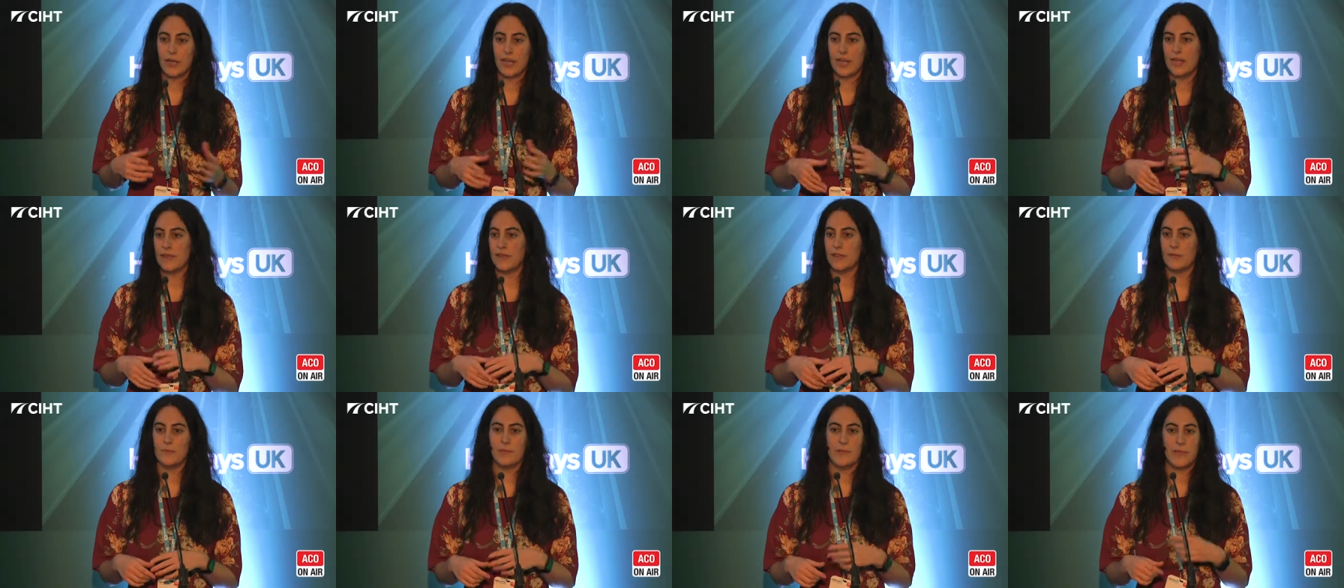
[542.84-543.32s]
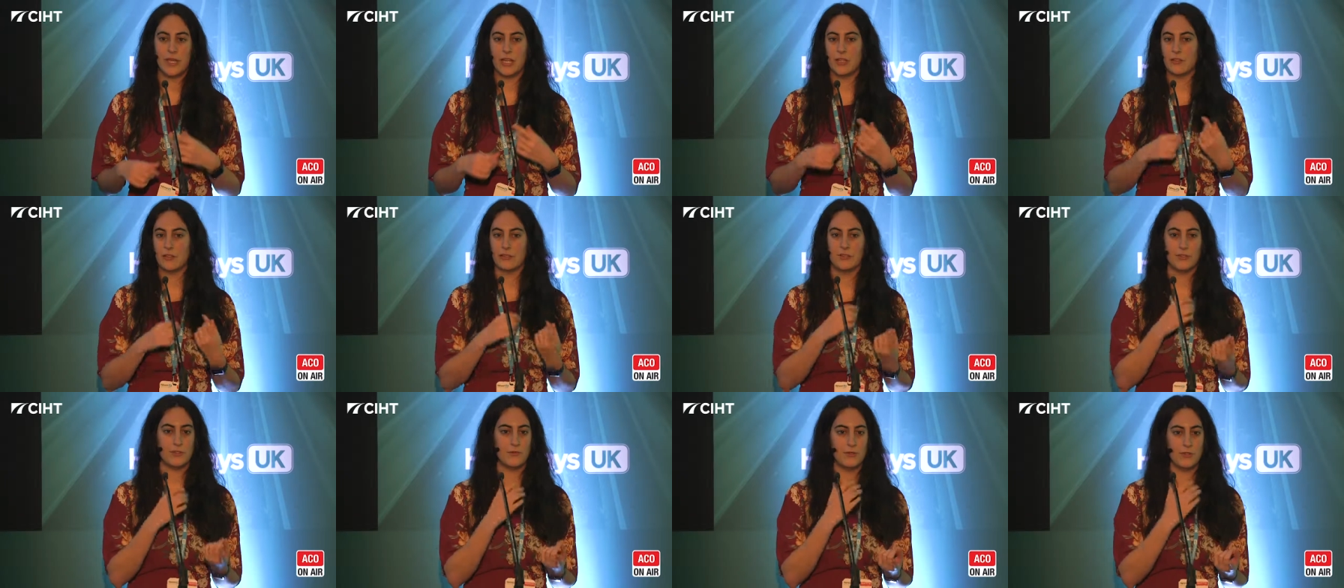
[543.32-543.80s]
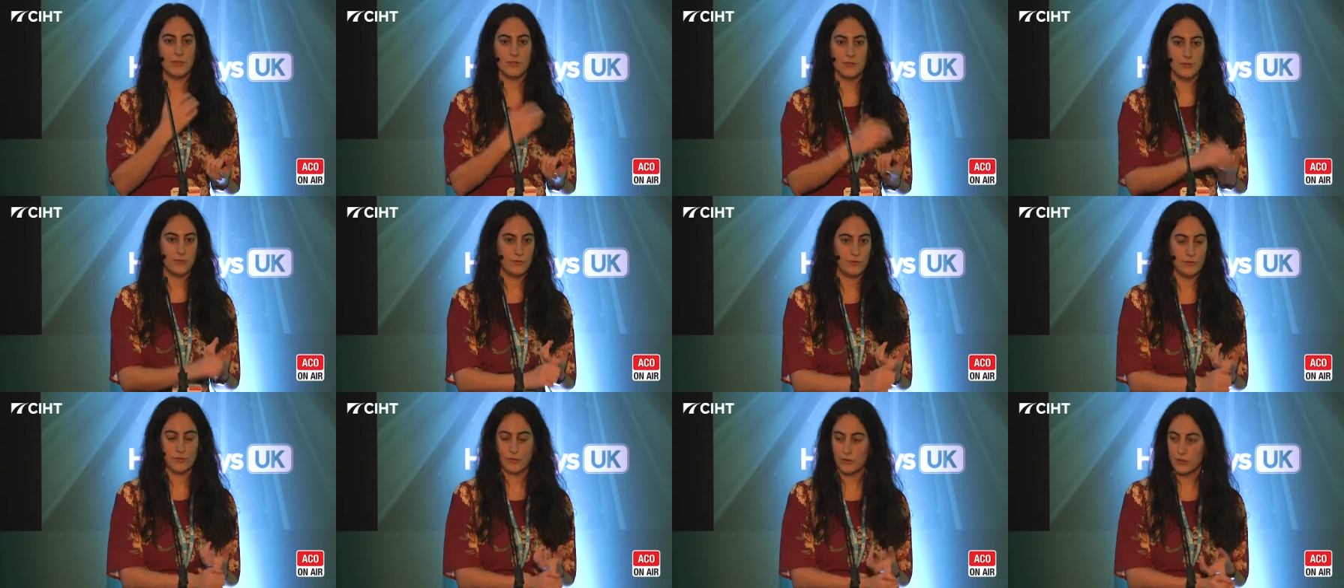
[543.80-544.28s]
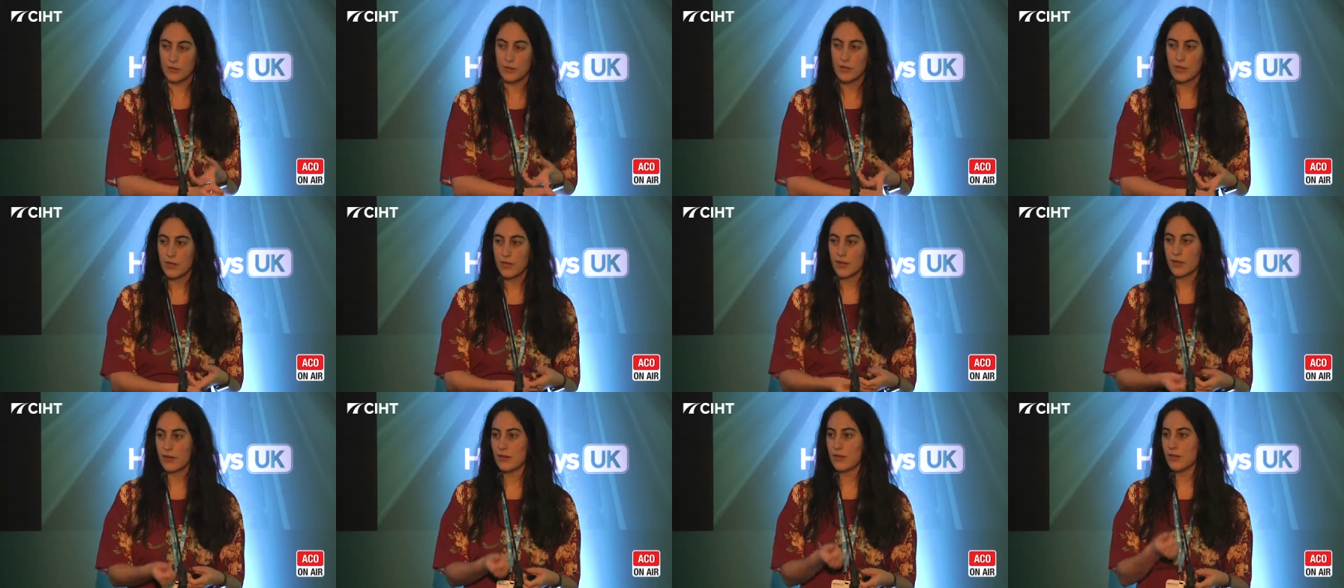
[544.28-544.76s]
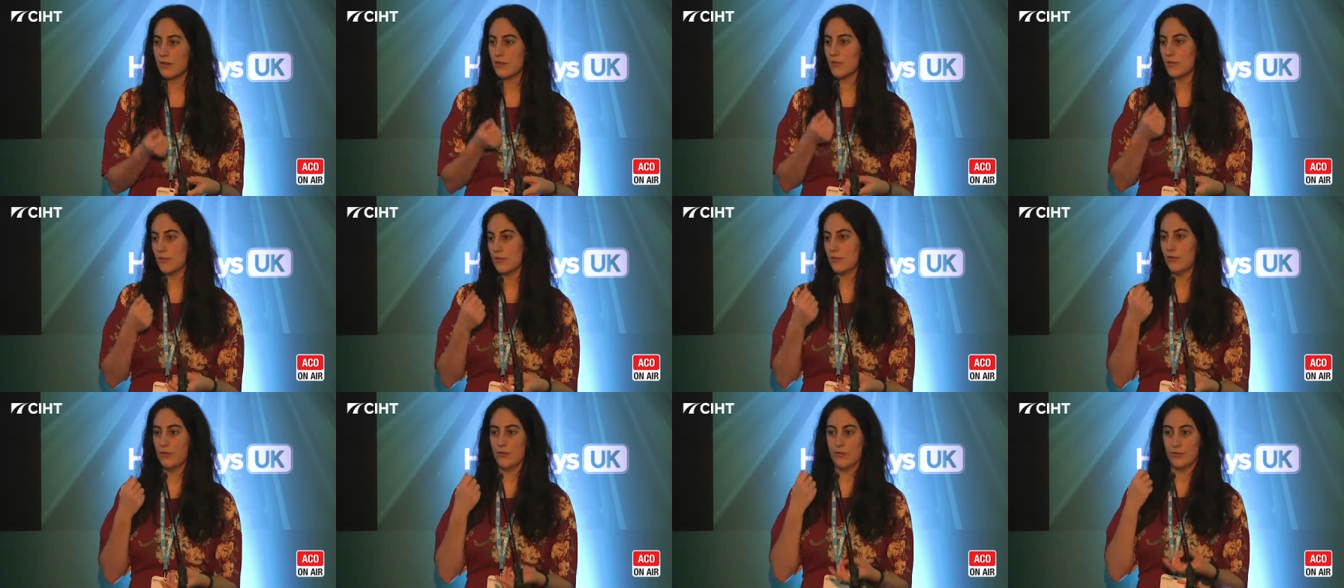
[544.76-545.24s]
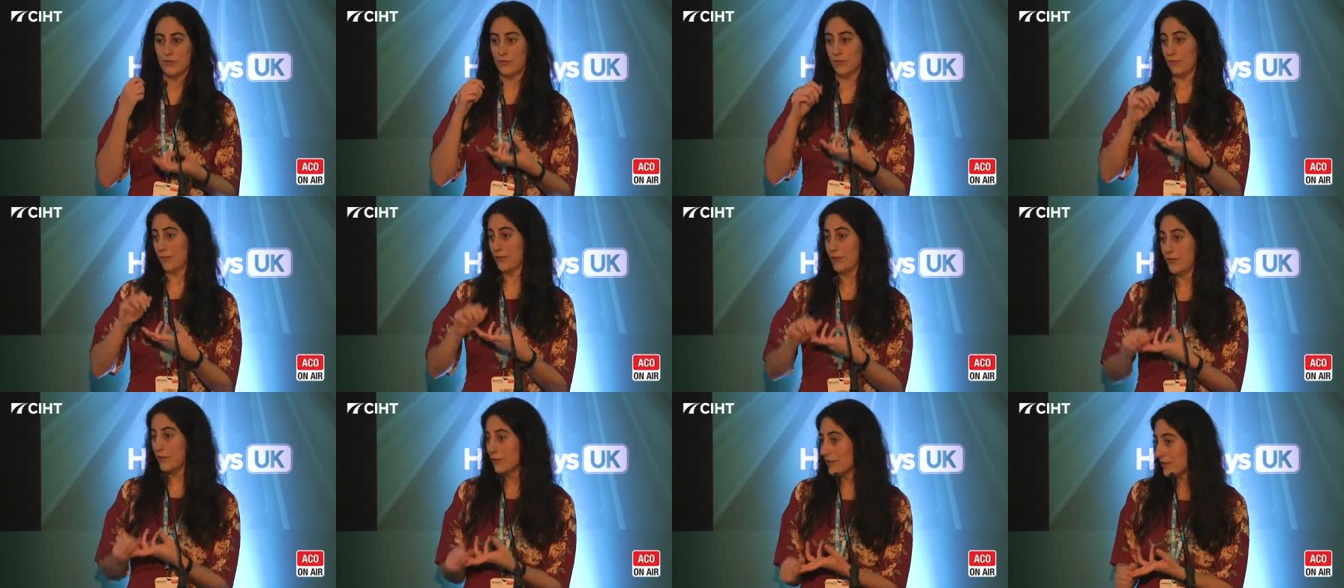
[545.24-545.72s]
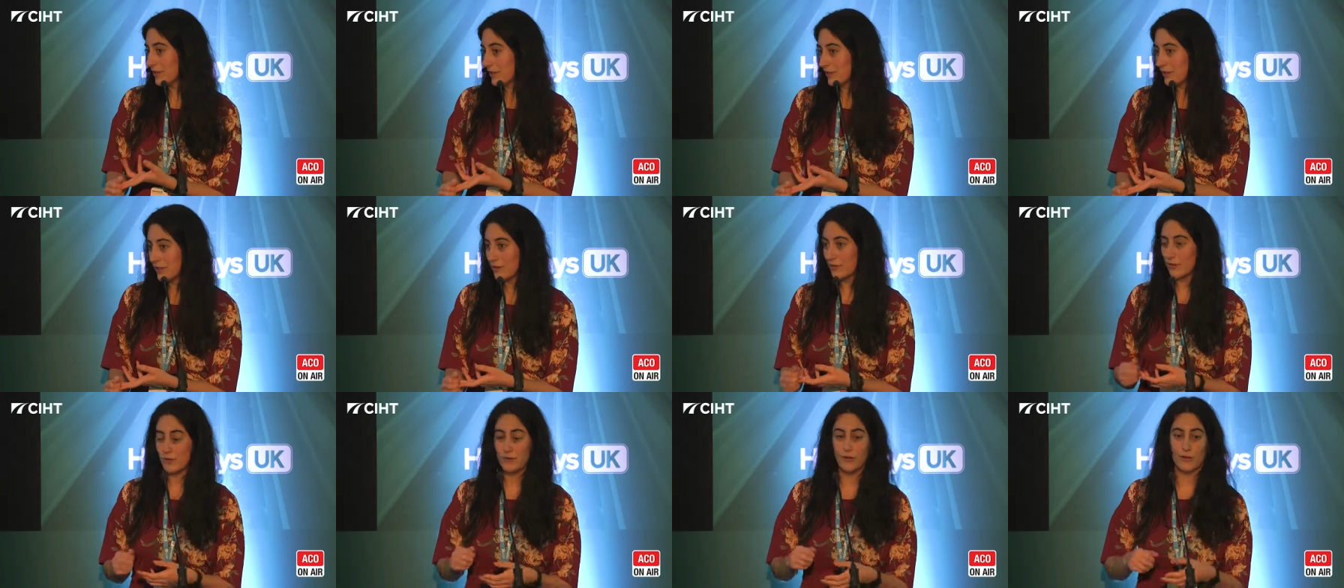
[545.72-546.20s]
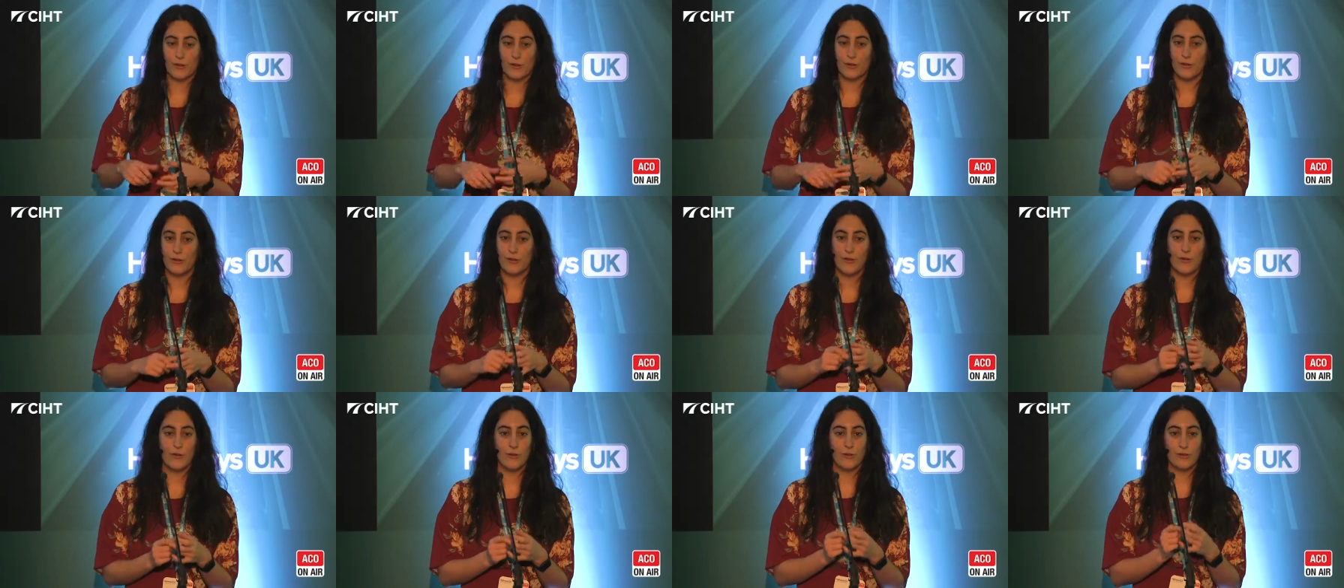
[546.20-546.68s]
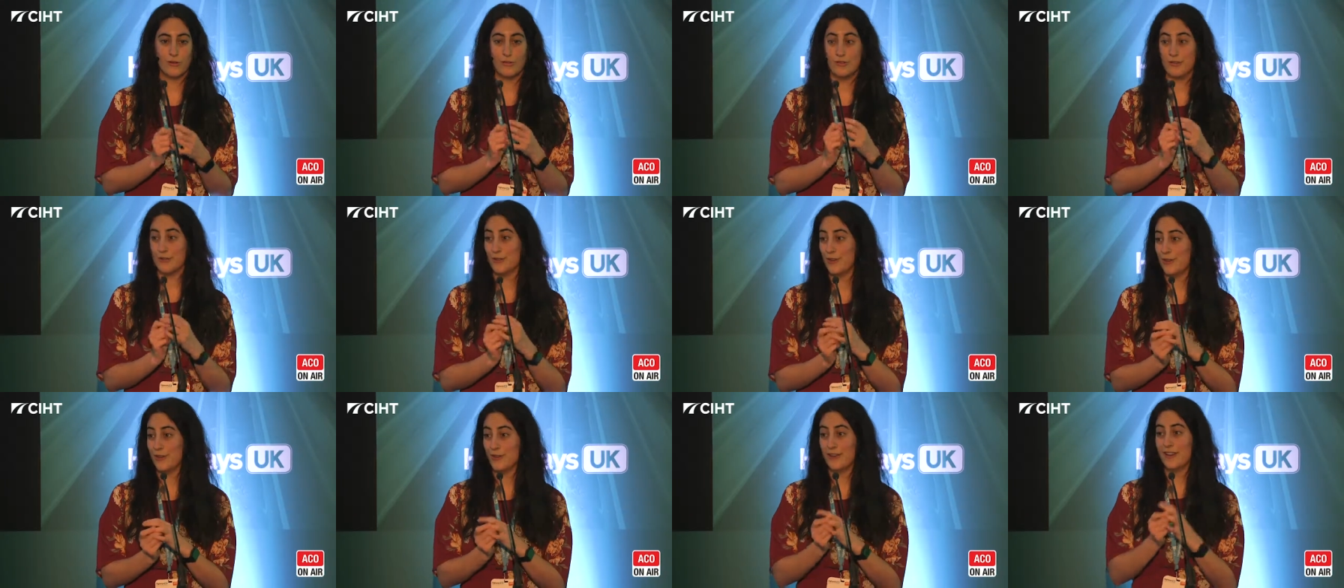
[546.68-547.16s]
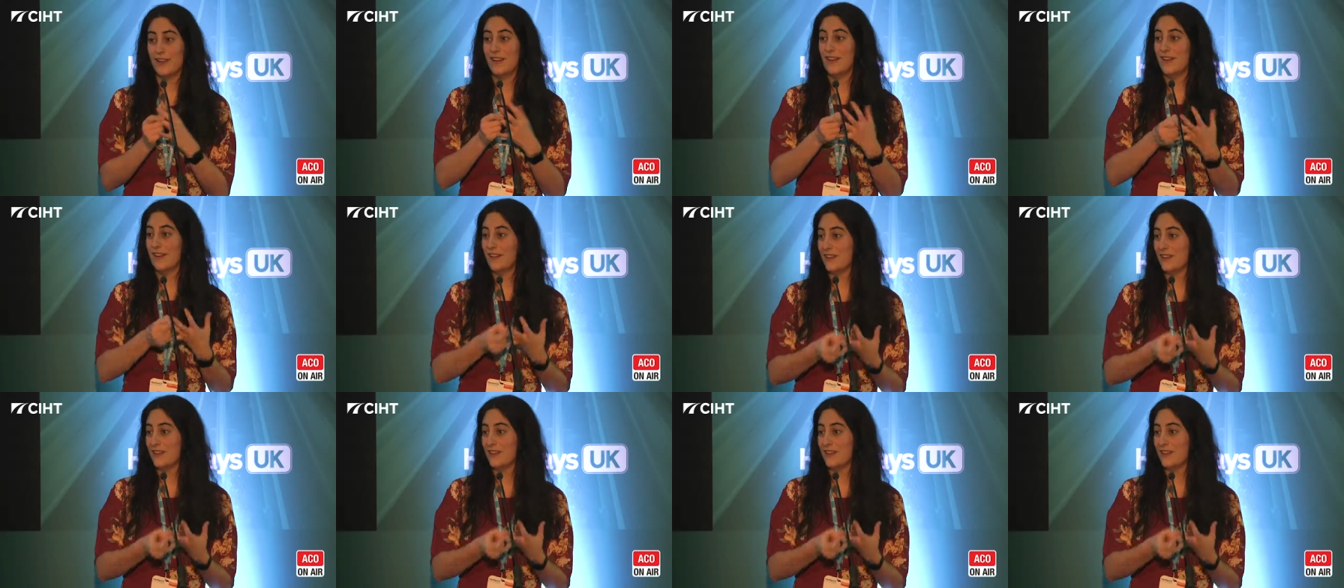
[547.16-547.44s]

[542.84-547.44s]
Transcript: either because of you're younger or you're older or you're